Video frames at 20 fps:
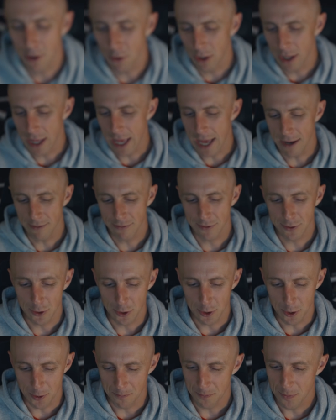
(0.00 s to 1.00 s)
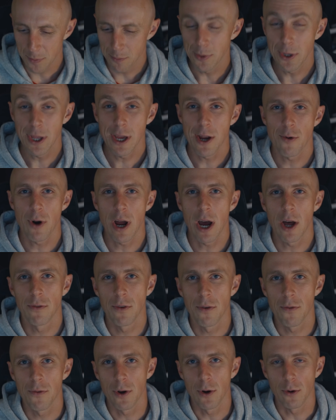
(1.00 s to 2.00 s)
will have to play around
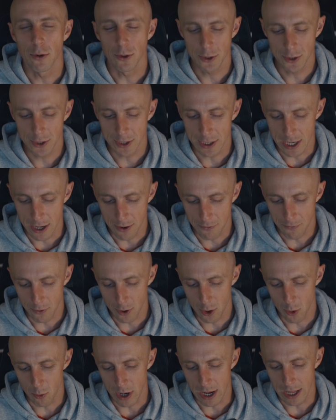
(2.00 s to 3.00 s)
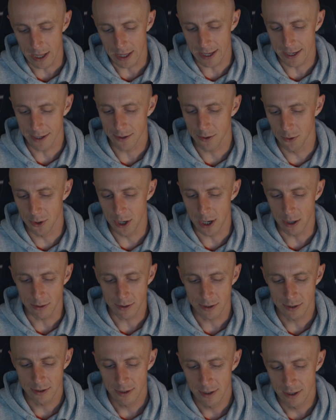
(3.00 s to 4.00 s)
with those for a while. And who
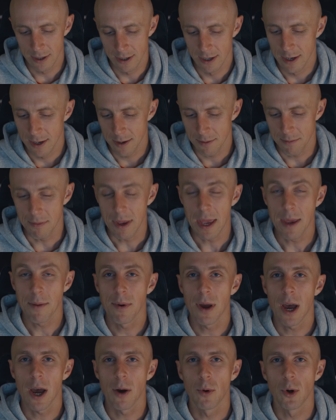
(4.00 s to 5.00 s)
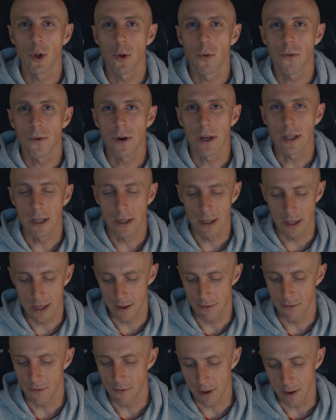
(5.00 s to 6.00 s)
knows, maybe I will fall in
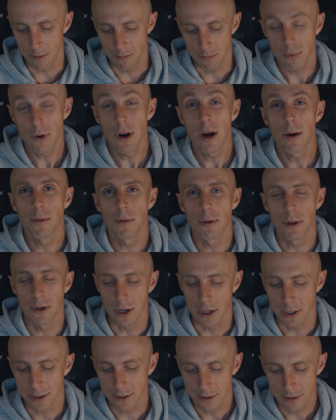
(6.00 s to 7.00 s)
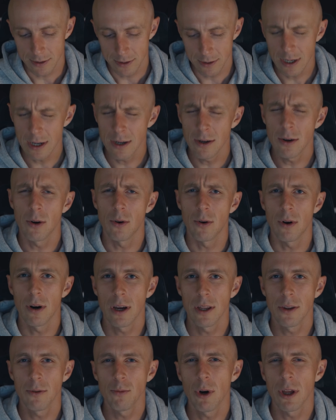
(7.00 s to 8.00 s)
love with them. Probably not. Oh,
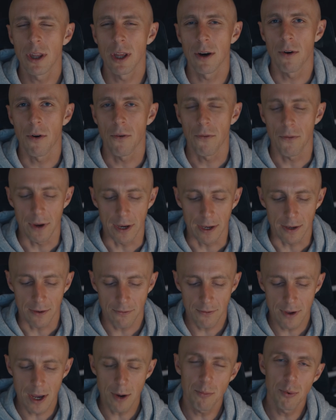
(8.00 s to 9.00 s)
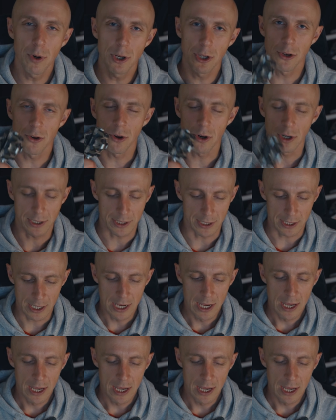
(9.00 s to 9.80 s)
and one other thing, they are pretty noisy.